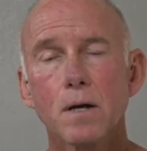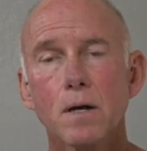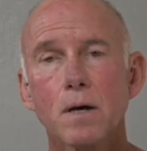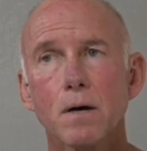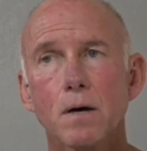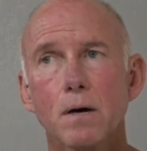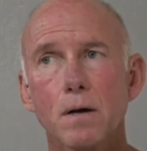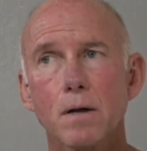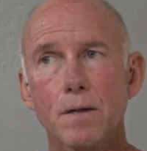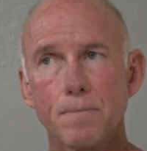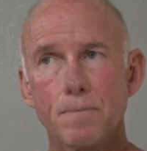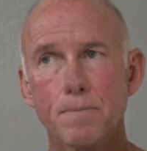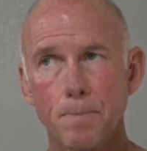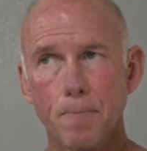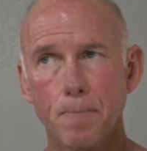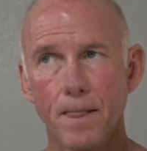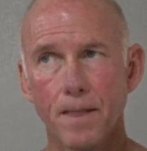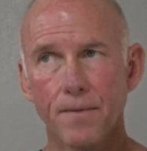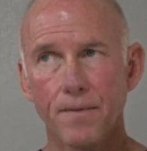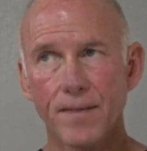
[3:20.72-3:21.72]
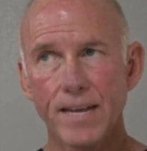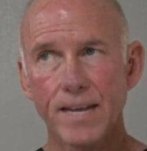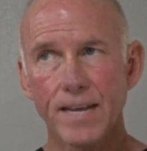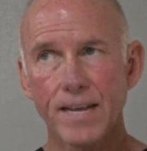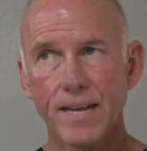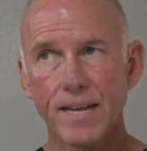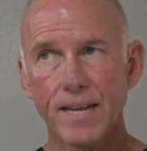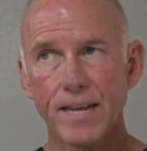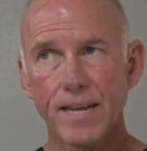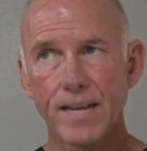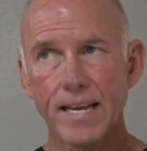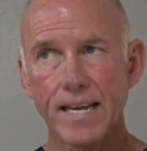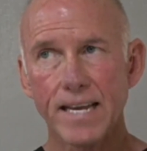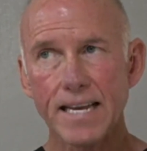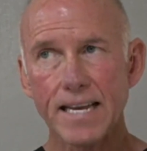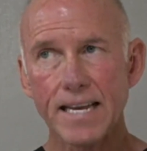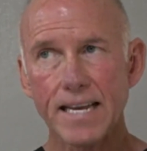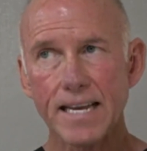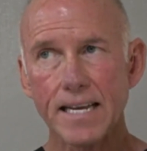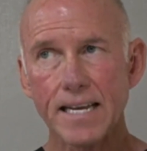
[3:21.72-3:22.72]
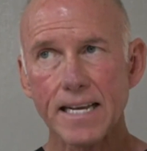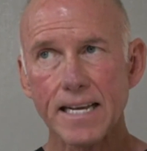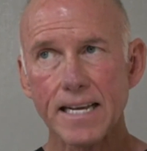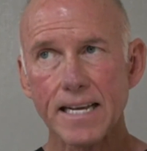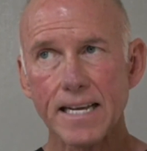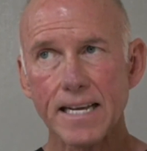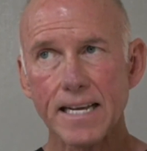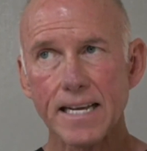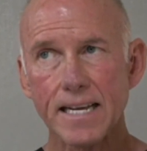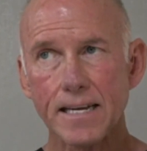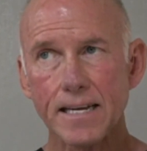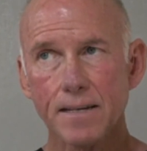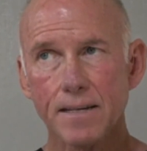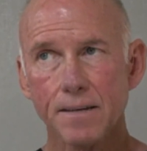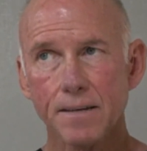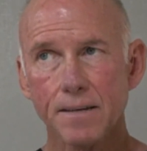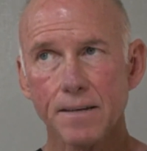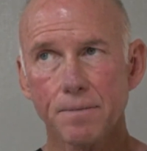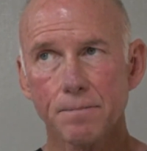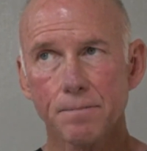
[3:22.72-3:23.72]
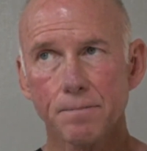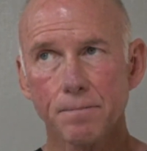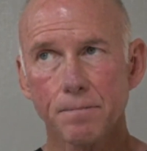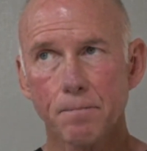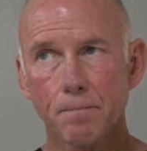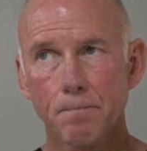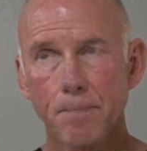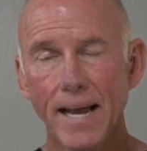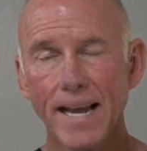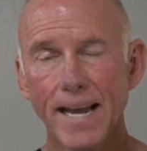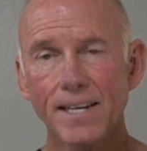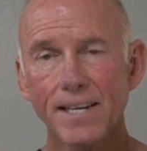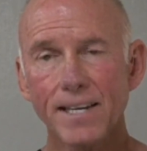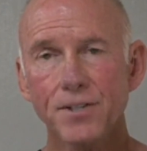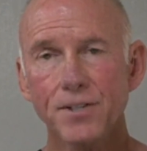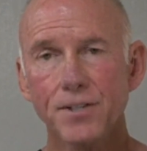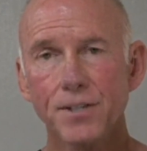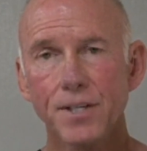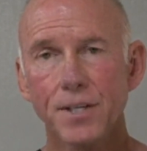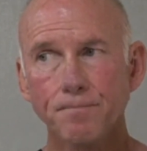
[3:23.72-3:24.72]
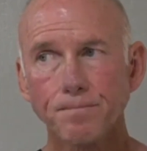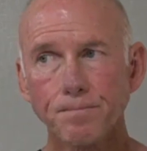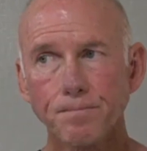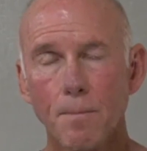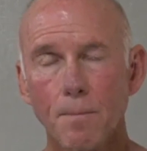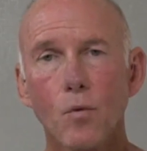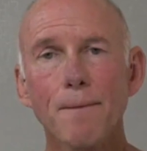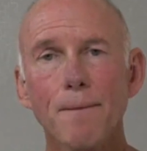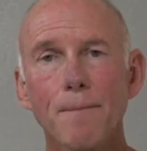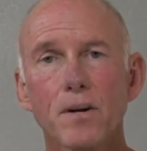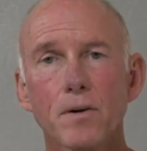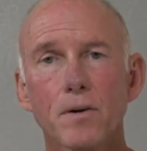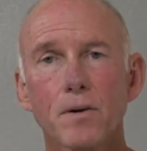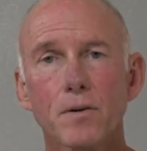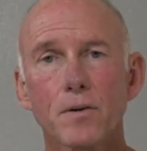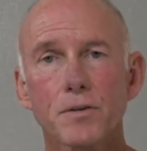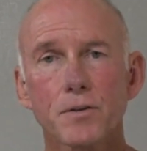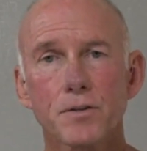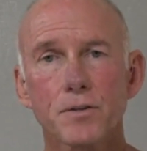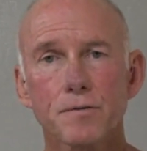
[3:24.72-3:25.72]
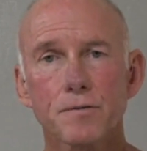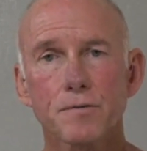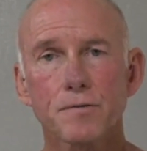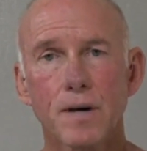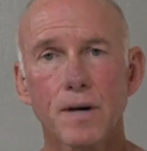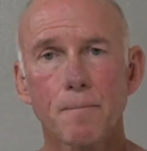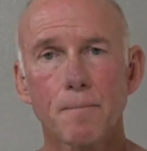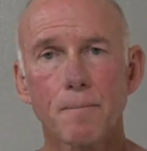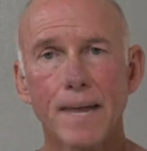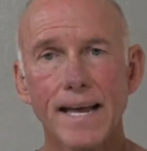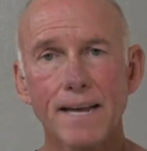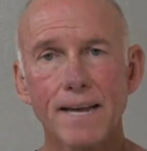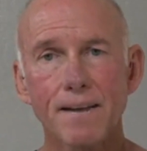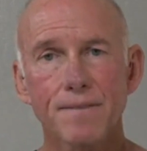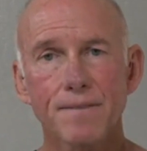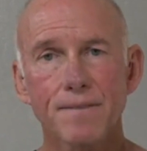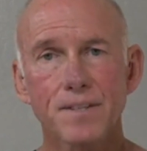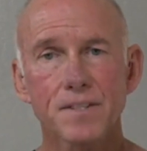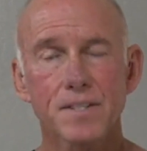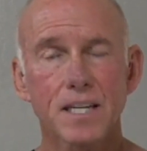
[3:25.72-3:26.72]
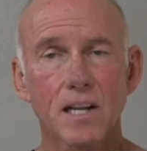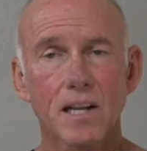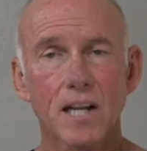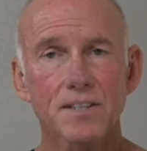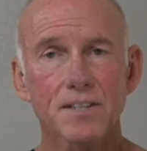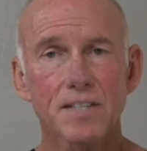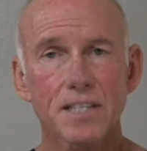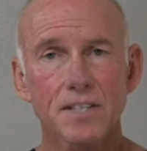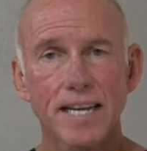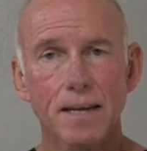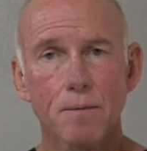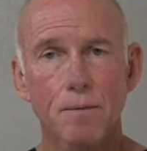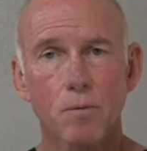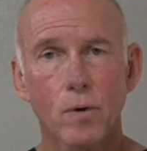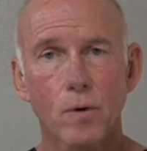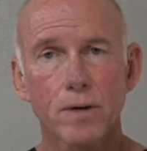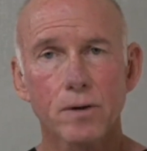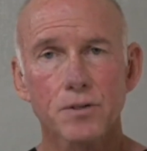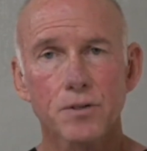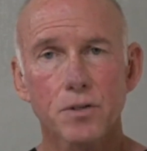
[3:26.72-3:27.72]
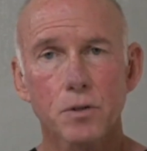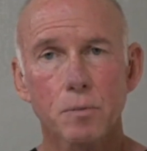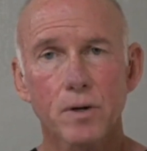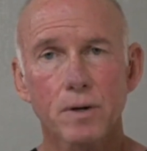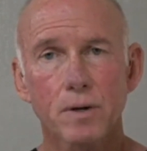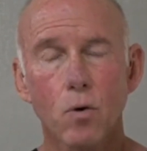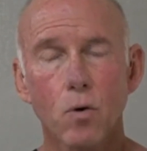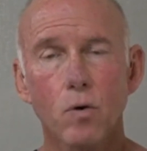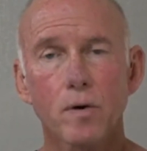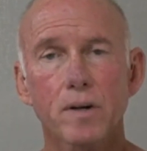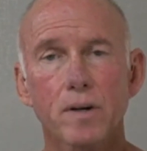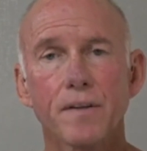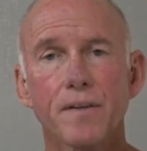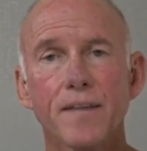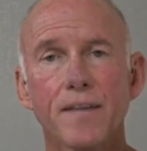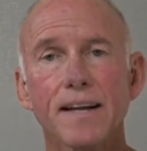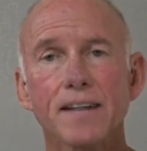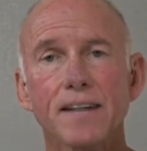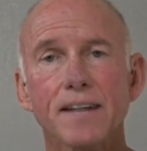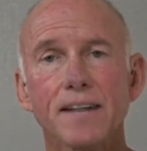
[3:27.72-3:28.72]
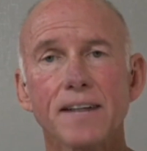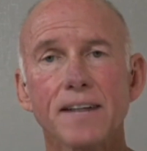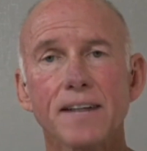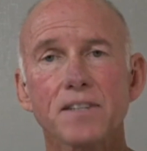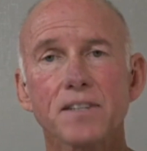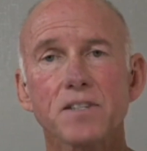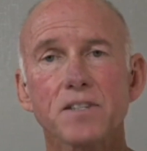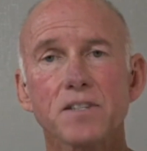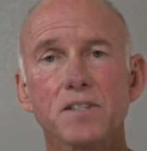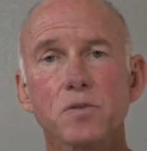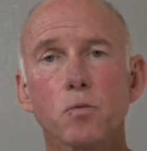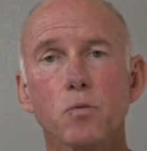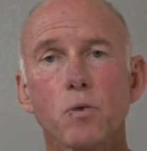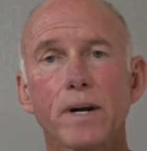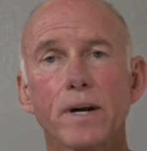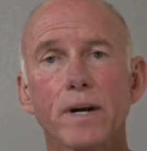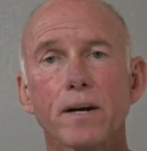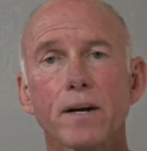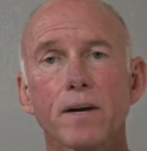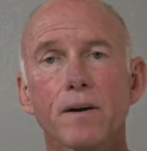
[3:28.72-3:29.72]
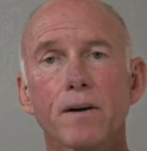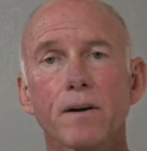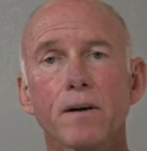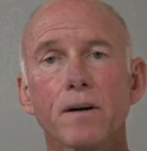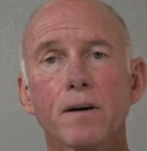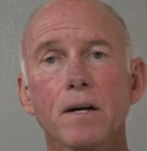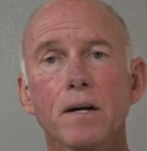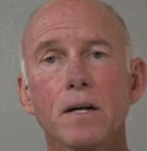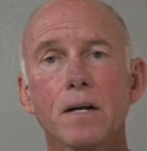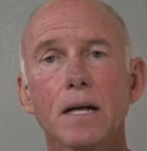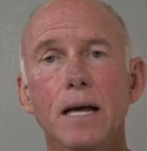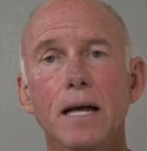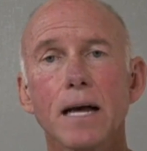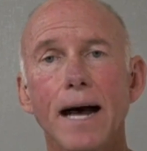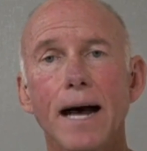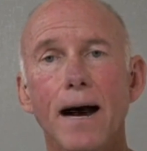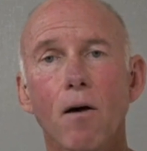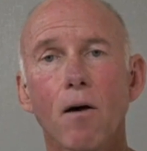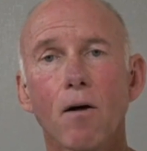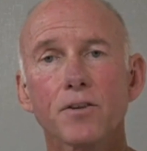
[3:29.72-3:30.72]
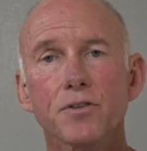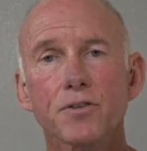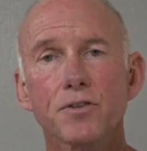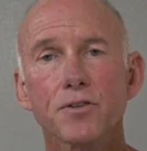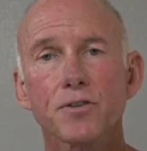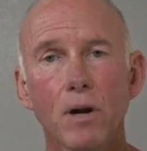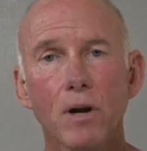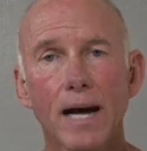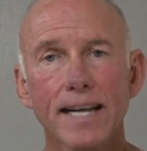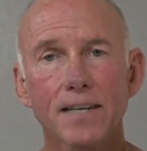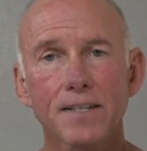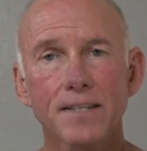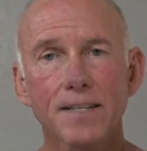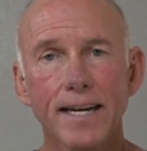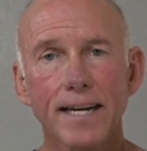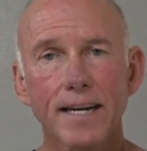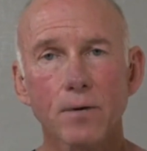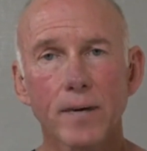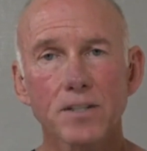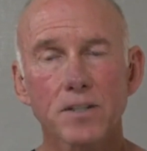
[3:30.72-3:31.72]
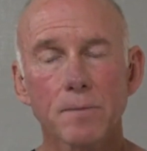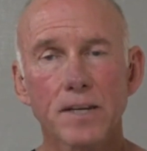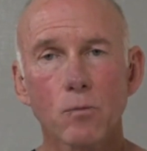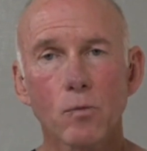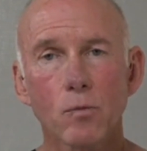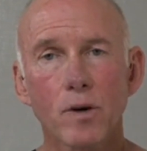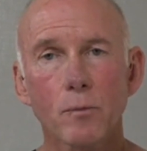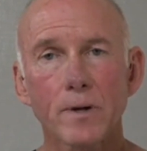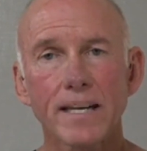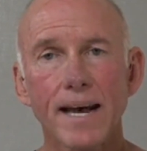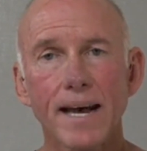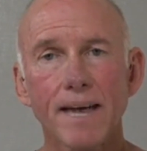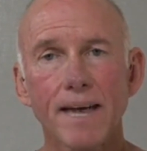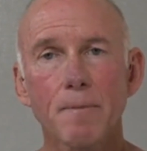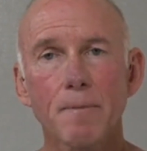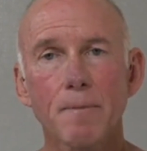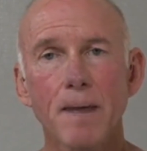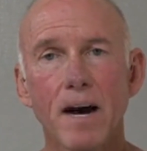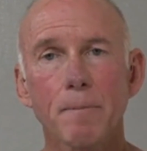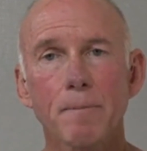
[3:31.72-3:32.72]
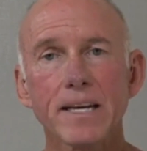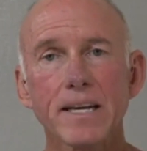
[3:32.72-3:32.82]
The patient parameters from a physiologic standpoint are super important. That's where our super light anesthetic regimen, where we have a palpebral reflex